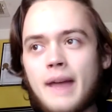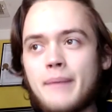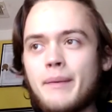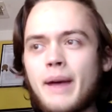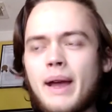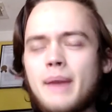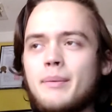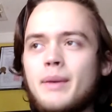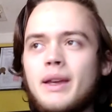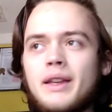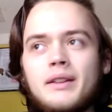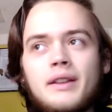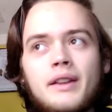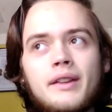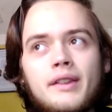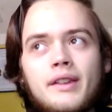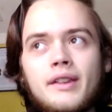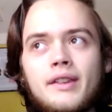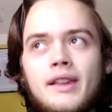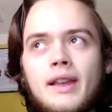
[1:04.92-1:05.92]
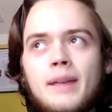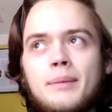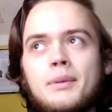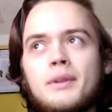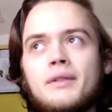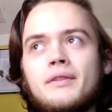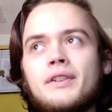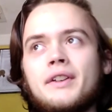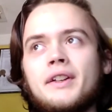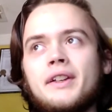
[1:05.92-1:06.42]
might make this a
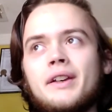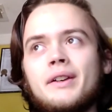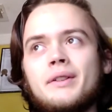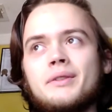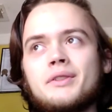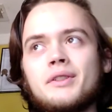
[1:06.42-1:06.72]
separate video,